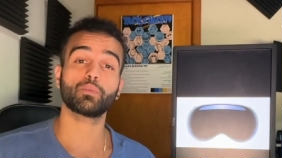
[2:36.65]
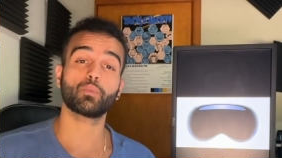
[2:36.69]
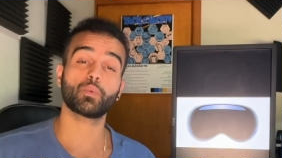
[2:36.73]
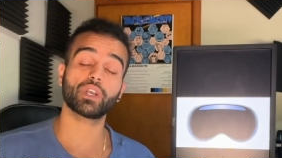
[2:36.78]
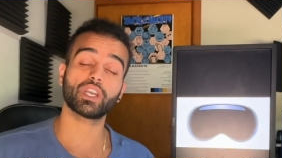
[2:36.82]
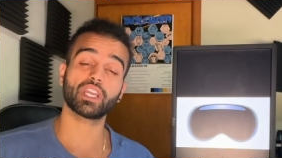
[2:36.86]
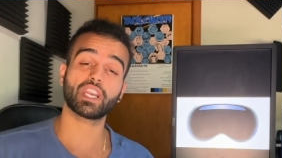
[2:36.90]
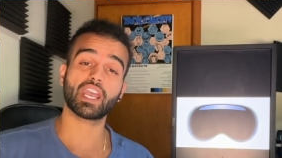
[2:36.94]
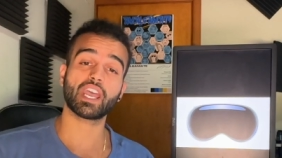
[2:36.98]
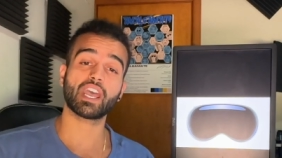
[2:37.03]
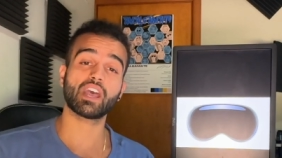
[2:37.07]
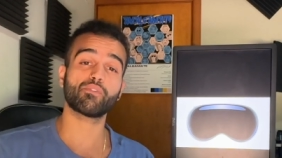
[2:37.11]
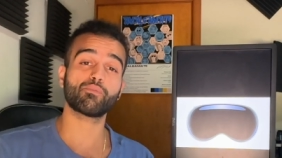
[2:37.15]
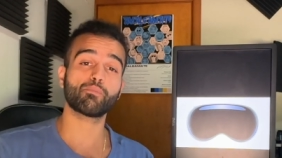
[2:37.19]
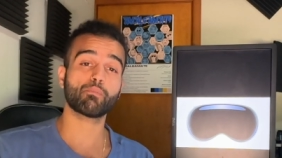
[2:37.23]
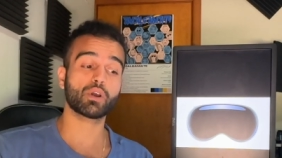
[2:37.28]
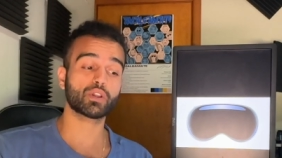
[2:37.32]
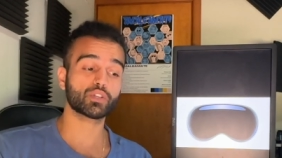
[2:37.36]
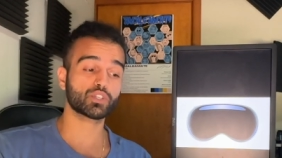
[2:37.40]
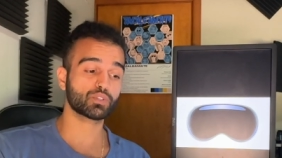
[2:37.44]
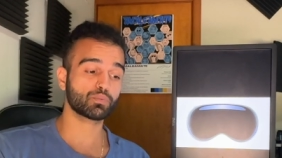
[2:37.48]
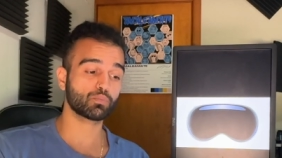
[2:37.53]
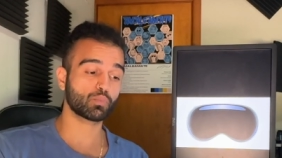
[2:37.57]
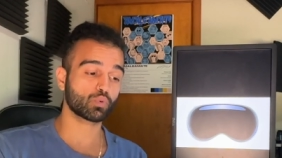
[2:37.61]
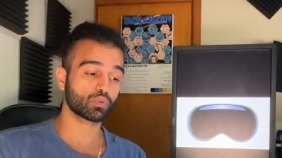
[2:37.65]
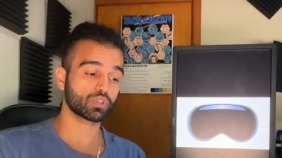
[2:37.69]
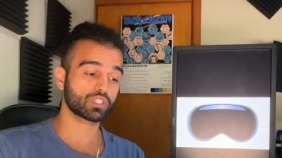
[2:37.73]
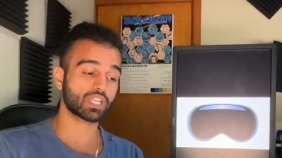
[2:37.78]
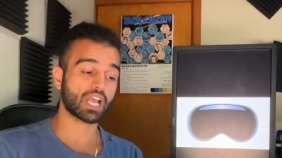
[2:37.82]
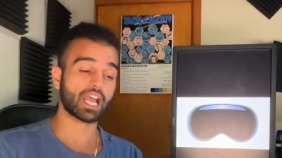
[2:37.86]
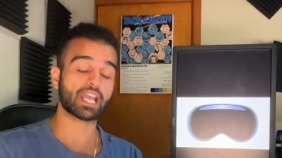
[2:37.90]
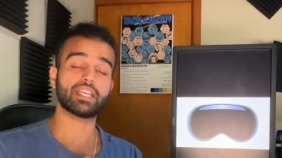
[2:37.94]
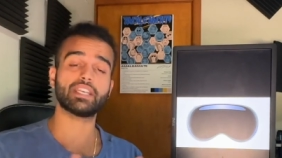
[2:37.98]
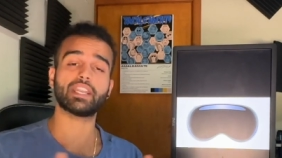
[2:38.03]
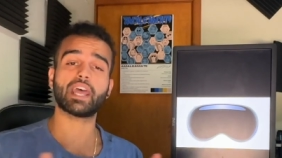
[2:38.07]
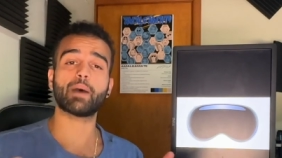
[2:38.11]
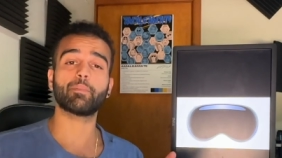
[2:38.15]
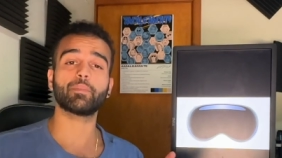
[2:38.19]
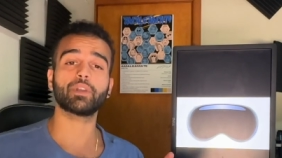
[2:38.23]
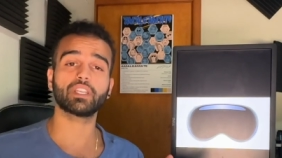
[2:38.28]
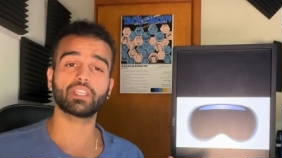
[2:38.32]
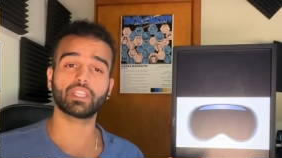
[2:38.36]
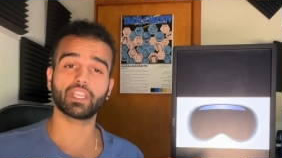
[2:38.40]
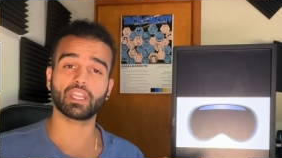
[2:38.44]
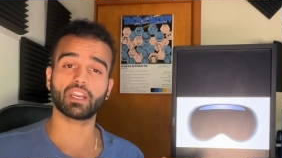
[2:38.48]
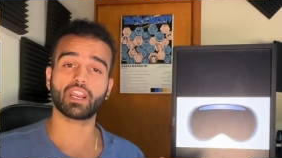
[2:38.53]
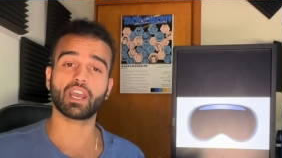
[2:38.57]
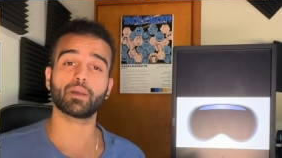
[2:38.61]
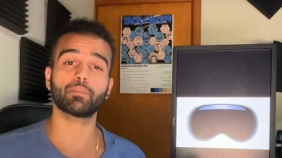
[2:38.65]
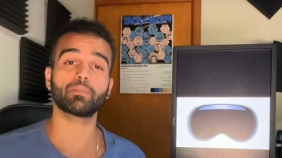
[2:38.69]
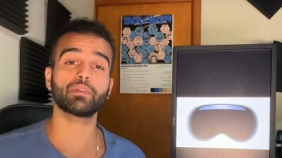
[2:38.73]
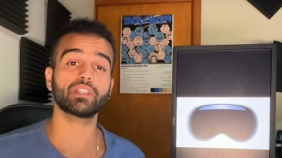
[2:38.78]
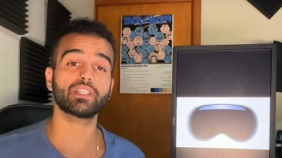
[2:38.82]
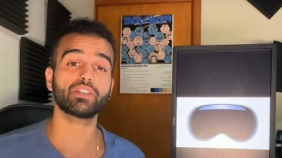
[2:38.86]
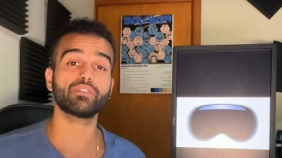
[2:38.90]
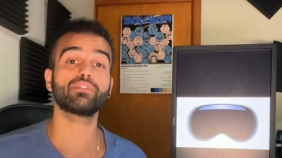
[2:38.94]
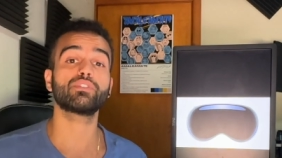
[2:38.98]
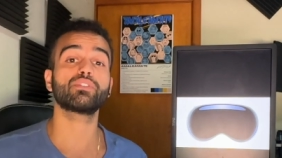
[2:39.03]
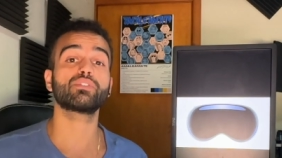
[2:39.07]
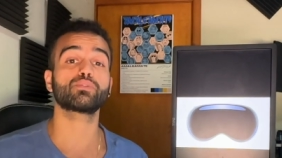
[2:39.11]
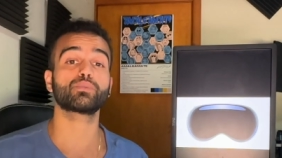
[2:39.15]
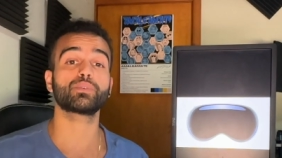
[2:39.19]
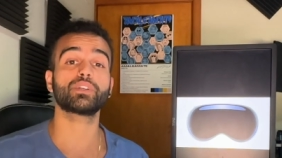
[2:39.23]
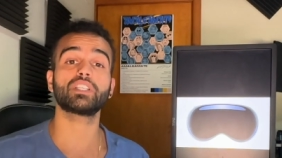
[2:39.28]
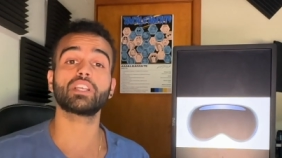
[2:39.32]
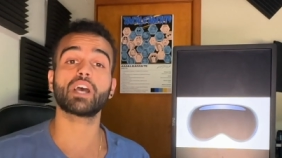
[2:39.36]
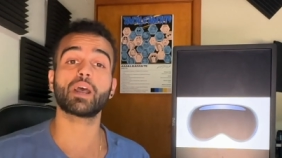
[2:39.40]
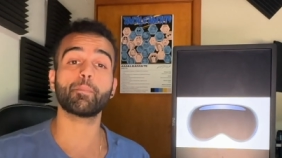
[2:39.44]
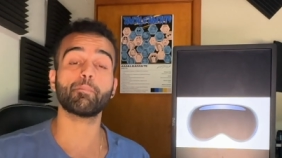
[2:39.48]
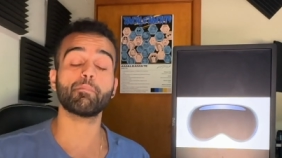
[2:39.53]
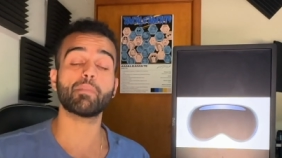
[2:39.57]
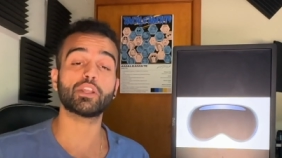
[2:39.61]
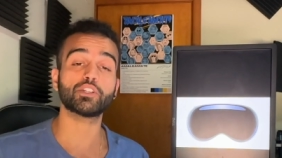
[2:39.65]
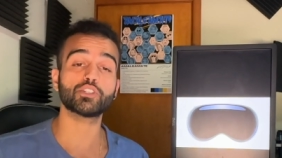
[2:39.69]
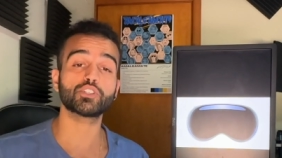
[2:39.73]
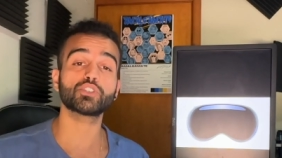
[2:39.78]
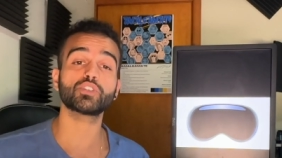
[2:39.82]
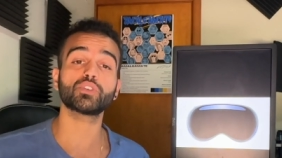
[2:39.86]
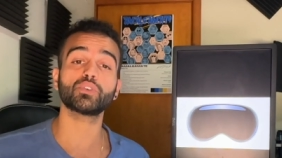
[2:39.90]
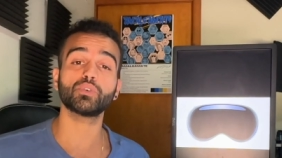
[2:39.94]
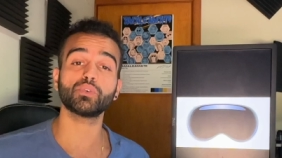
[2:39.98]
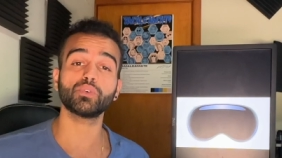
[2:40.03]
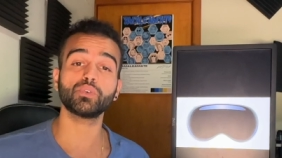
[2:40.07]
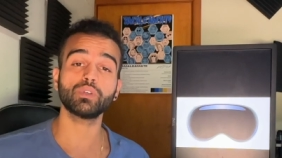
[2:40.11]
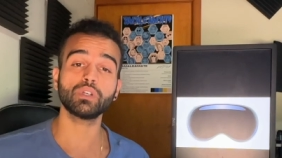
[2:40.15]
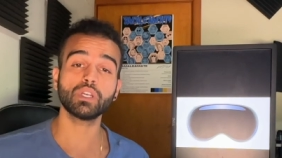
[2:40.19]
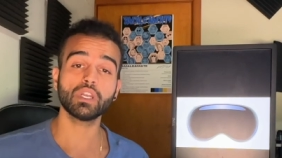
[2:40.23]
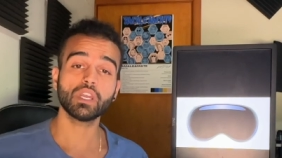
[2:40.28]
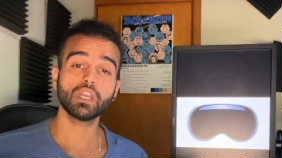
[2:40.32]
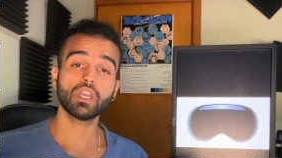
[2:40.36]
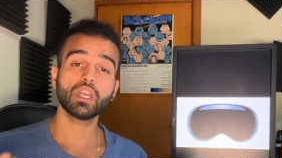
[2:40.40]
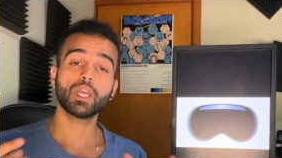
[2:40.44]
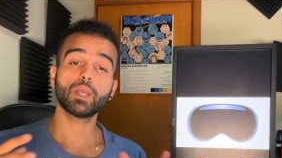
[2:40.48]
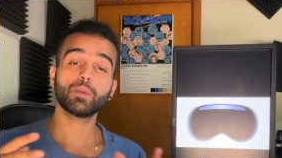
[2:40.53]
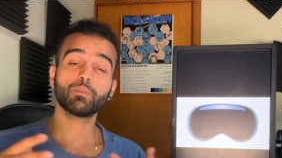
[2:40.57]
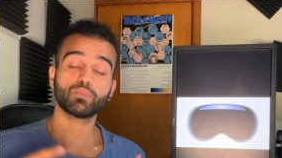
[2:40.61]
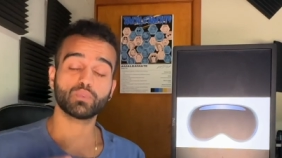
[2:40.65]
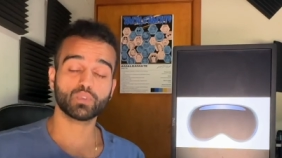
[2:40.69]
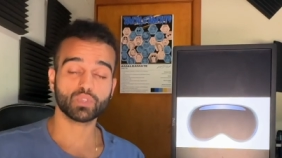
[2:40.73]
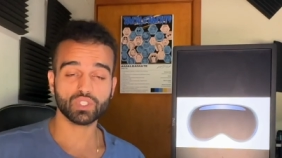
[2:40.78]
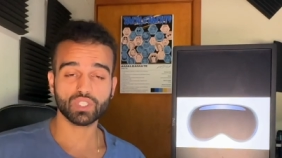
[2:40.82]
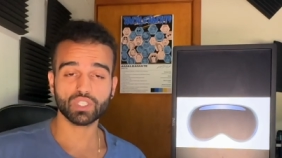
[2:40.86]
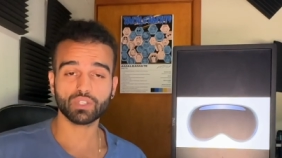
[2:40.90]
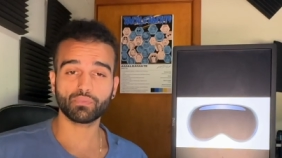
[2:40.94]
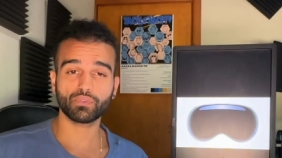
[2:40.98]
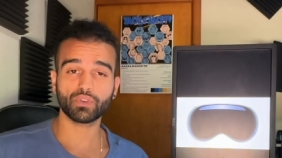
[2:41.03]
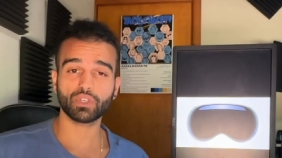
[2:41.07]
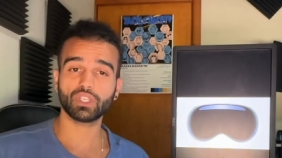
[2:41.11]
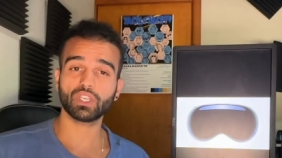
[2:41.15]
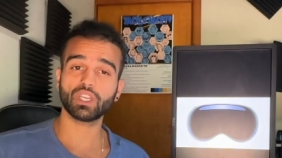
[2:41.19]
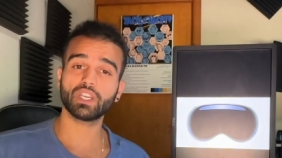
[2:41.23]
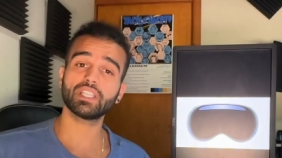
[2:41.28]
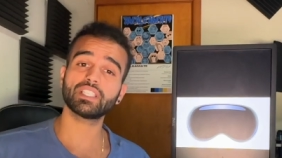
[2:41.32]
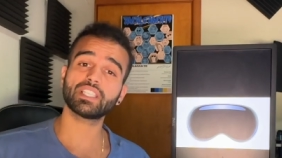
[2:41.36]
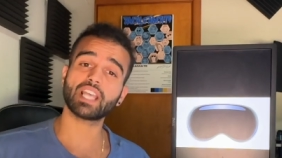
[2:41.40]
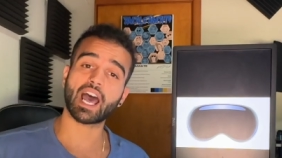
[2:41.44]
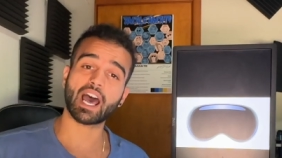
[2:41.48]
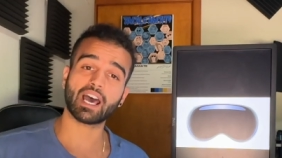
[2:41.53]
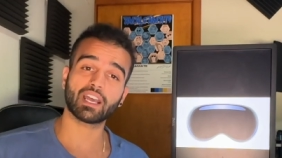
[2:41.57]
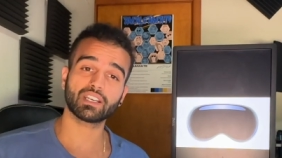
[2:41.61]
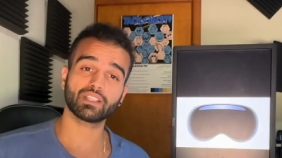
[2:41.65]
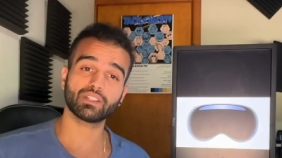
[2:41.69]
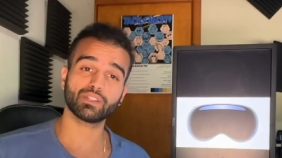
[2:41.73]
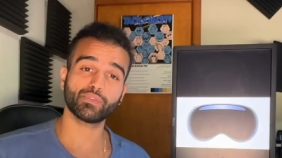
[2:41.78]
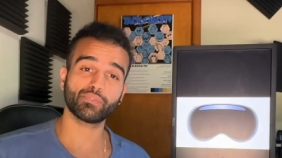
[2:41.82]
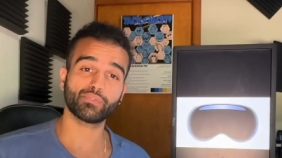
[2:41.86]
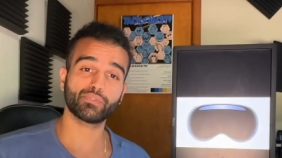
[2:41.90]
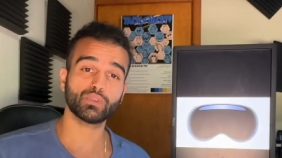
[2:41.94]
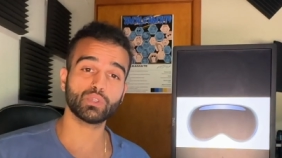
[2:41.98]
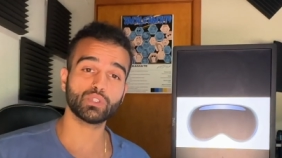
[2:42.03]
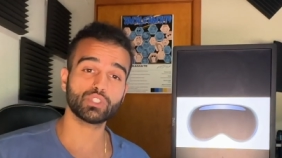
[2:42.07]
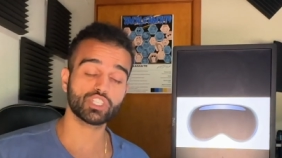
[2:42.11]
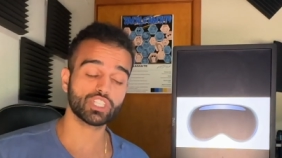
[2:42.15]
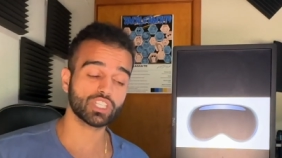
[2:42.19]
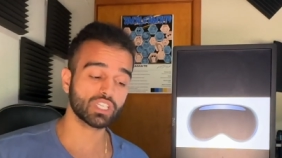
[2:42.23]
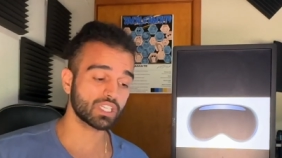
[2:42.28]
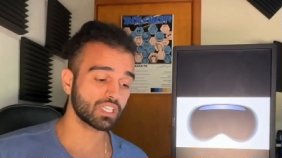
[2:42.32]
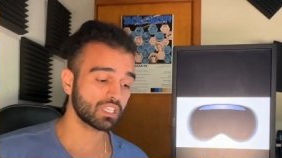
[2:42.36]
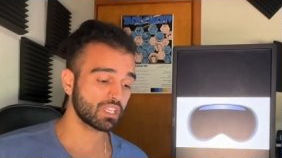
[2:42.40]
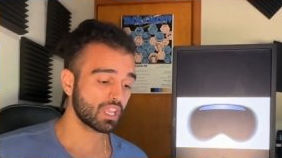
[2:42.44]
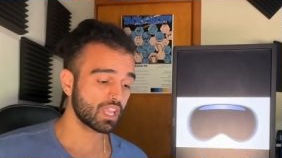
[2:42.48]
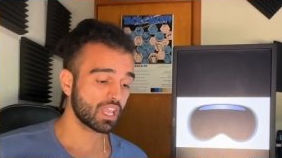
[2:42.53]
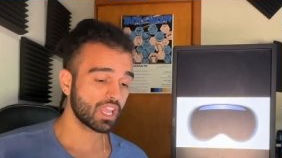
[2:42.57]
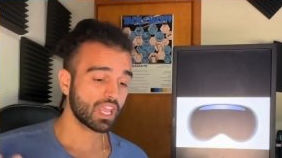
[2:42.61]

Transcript: We're going to have much more dynamic and I believe three-dimensional music videos out in the future